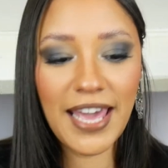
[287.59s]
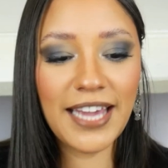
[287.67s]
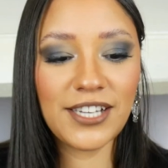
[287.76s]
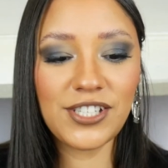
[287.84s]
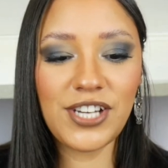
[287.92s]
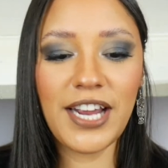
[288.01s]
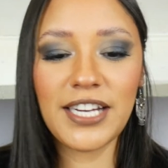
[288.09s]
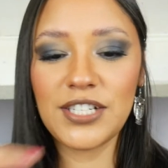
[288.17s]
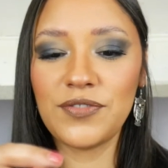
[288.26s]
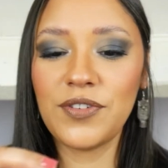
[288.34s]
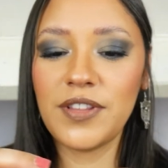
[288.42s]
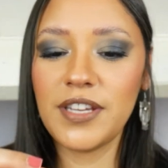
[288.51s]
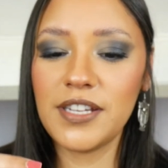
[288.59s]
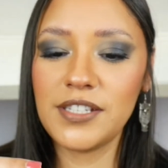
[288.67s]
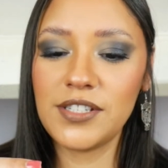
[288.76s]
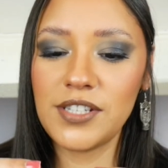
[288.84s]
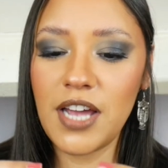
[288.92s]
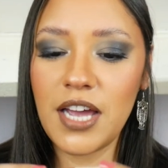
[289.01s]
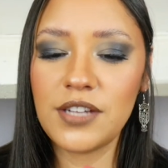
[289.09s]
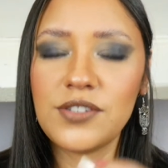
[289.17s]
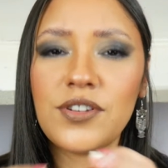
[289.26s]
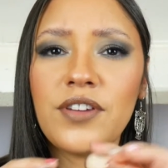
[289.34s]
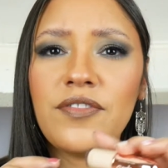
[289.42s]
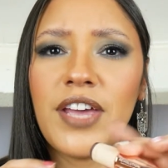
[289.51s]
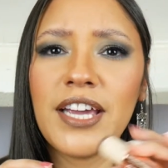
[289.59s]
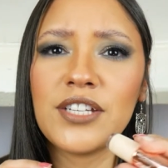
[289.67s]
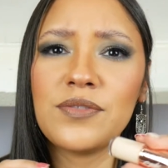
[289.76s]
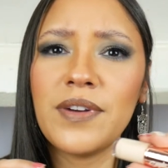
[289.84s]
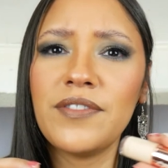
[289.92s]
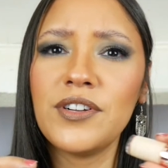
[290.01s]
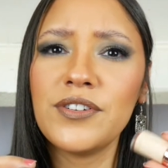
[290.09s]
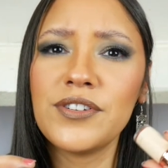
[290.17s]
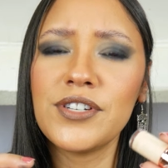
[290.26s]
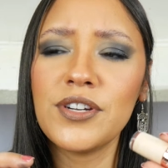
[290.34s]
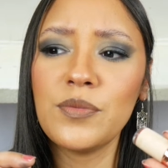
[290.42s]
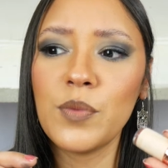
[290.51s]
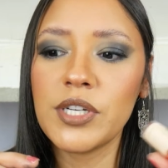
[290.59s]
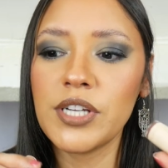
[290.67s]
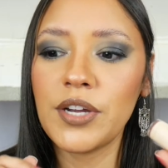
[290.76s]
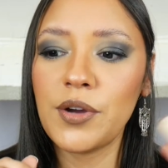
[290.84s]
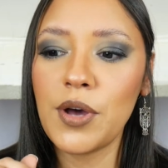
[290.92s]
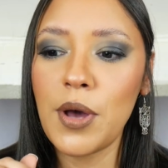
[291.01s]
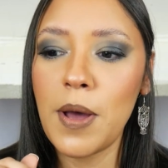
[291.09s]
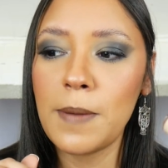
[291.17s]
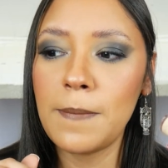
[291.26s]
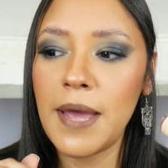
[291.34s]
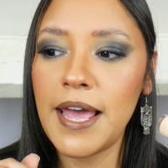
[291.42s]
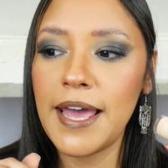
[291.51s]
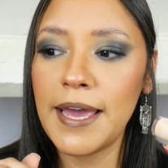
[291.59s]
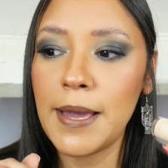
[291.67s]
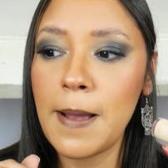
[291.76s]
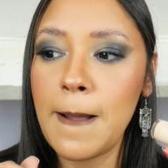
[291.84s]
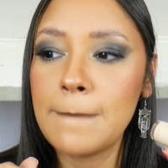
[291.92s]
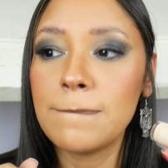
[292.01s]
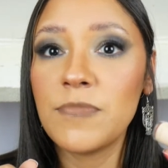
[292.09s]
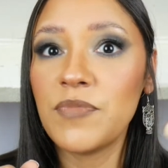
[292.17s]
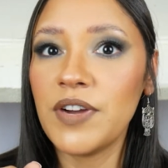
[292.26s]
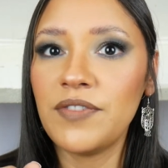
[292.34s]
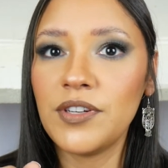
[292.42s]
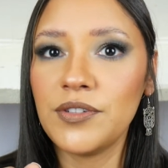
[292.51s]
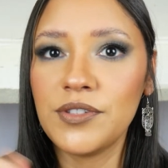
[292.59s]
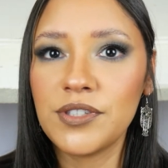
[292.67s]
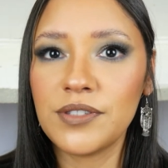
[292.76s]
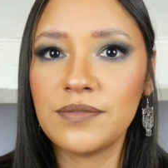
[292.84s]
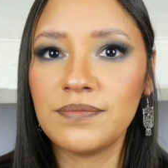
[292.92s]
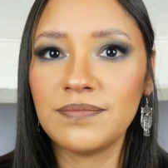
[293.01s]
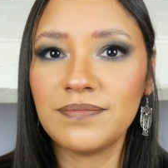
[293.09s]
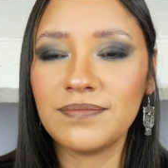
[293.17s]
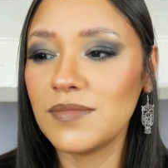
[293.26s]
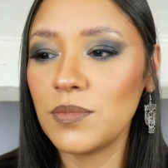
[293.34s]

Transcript: exchanged for this Soph X Revolution, which I got on my Revolution,